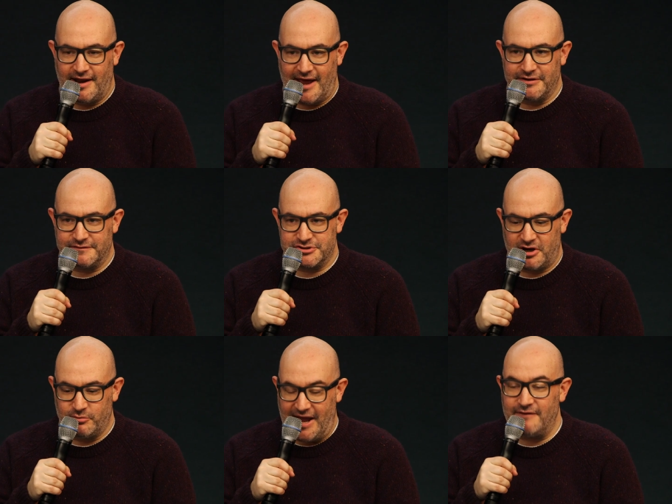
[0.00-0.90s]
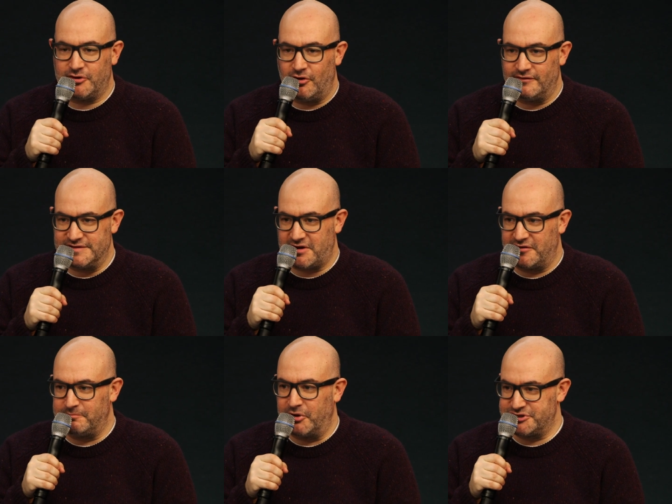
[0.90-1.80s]
and of the show, we have got this kind
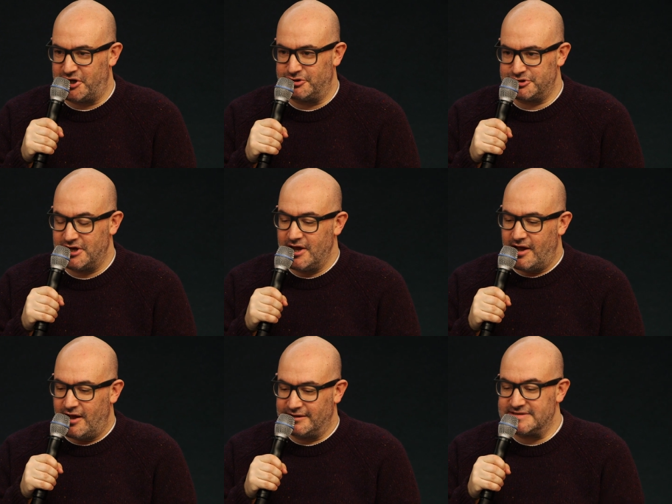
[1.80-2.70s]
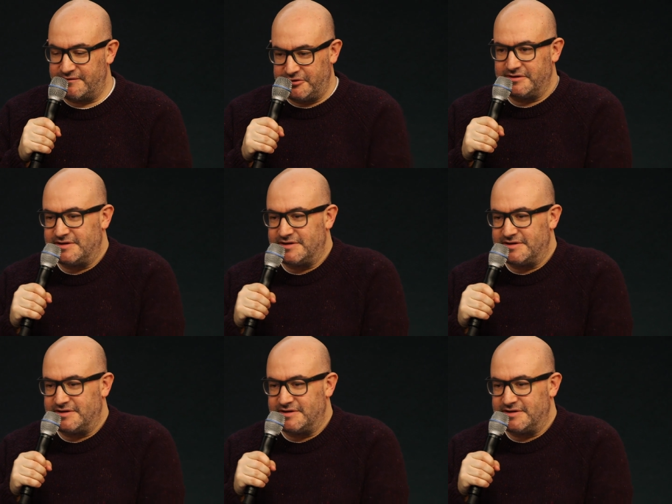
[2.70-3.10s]
of montage. Uh, let's have a look at